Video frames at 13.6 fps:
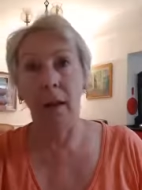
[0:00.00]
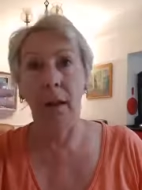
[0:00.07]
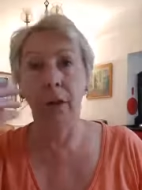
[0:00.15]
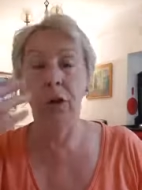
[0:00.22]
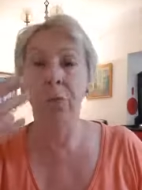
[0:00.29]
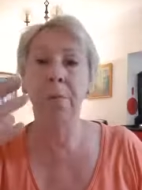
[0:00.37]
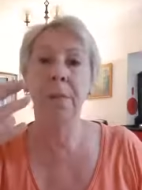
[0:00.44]

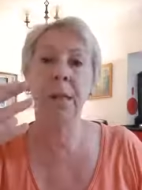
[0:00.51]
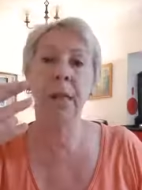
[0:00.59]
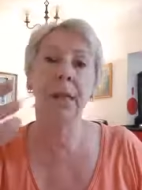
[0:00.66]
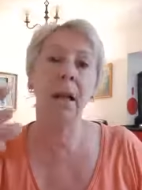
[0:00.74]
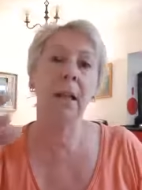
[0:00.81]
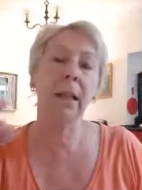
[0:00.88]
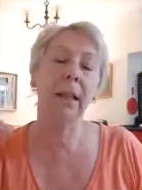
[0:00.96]
looms its
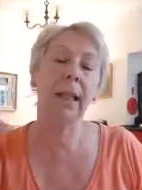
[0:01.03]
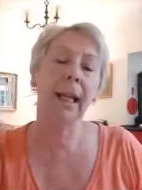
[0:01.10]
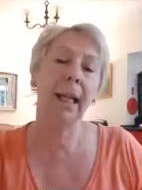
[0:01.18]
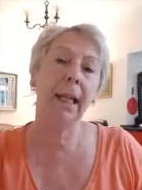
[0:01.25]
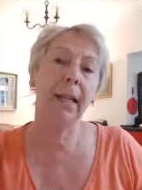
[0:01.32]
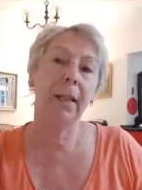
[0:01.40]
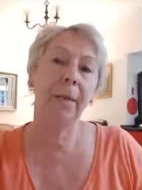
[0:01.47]
ugly
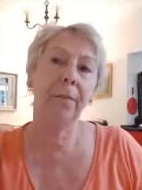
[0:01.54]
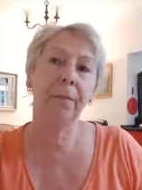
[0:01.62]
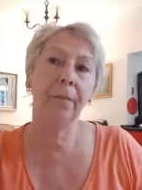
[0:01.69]
head.